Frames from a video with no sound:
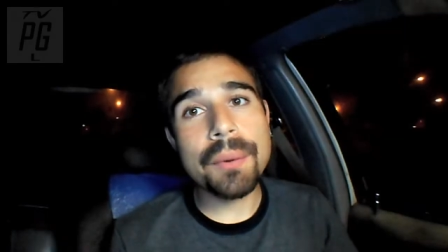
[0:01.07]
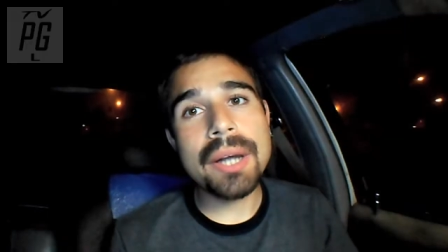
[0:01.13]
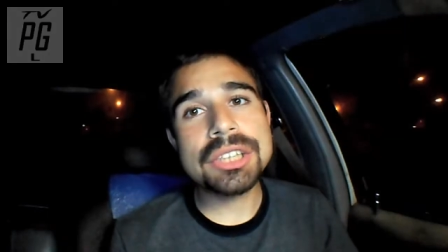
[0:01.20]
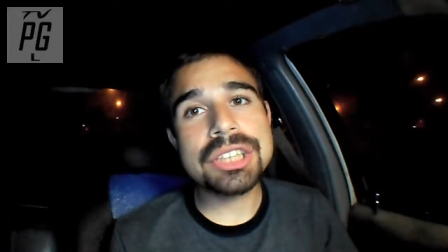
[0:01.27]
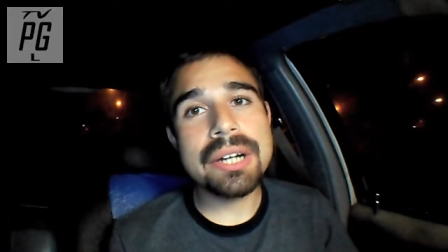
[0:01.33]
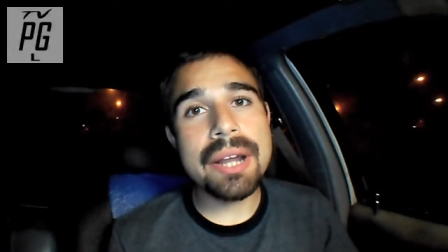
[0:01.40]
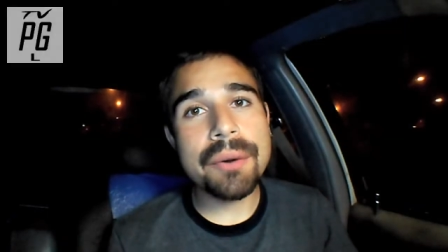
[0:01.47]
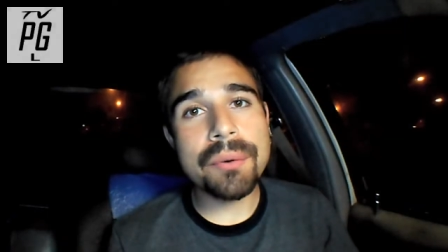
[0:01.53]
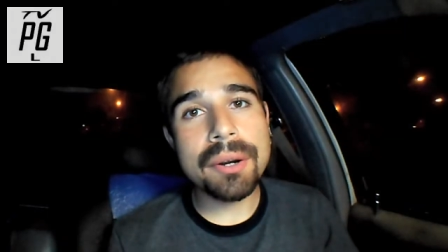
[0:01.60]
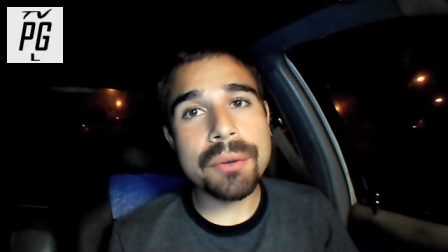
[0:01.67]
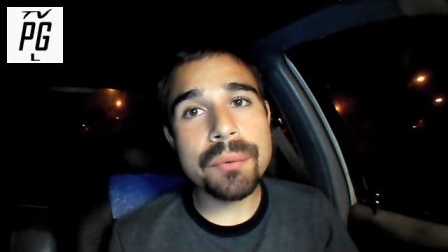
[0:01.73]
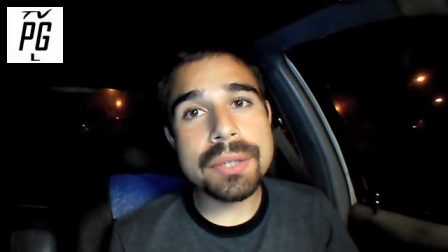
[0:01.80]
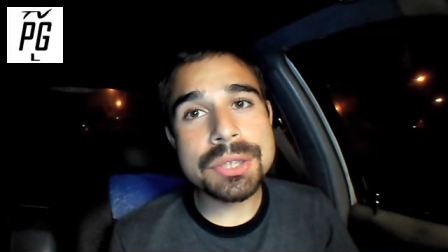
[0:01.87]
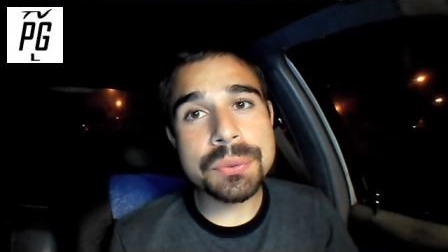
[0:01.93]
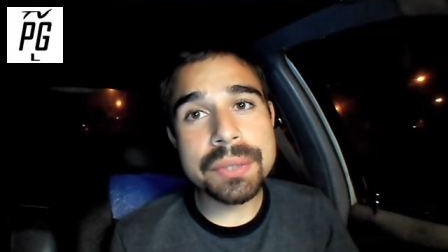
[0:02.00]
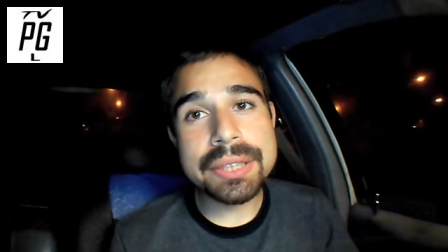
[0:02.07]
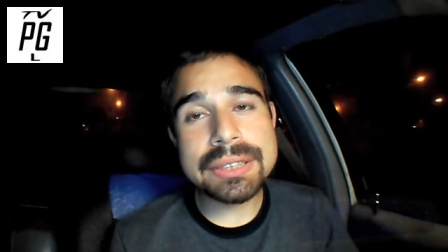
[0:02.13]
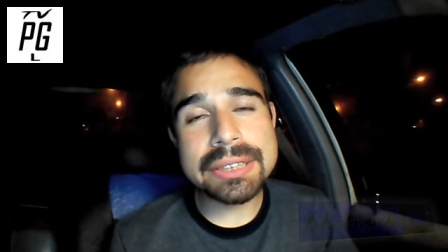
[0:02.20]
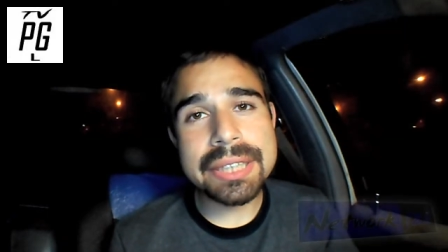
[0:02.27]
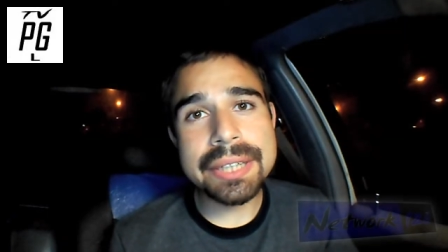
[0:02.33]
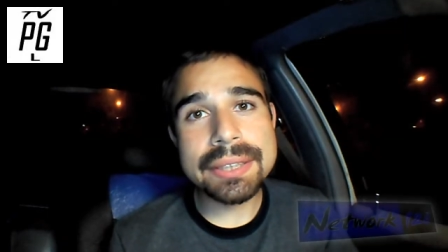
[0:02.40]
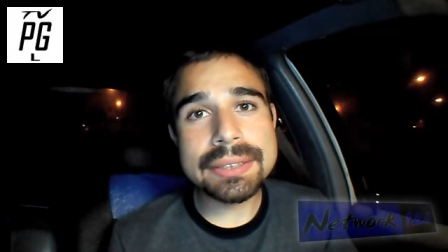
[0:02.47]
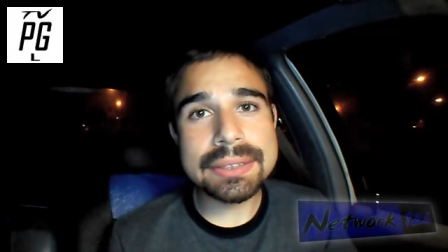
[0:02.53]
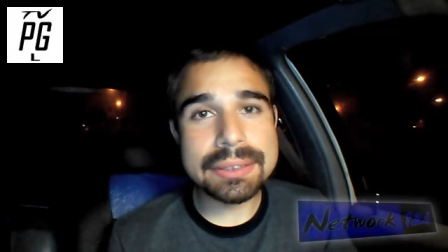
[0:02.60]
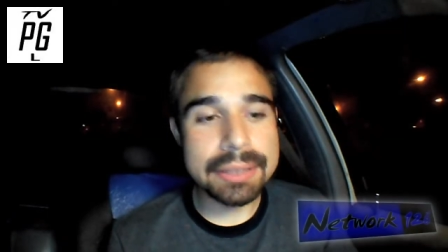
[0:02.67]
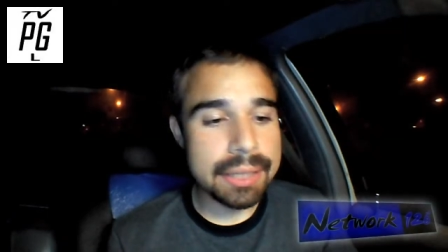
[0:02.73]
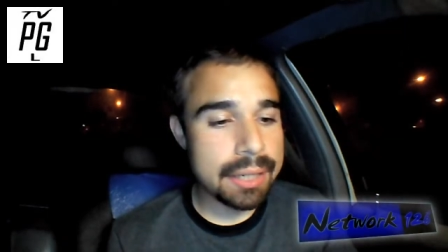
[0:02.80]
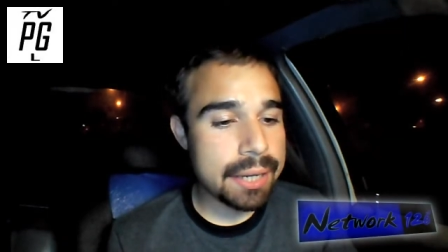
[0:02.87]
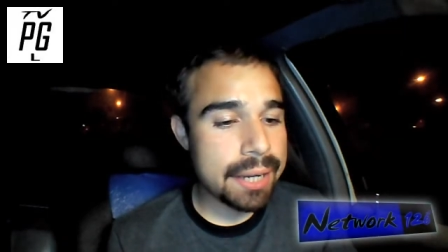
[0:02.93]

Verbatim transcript: You're watching Network 126,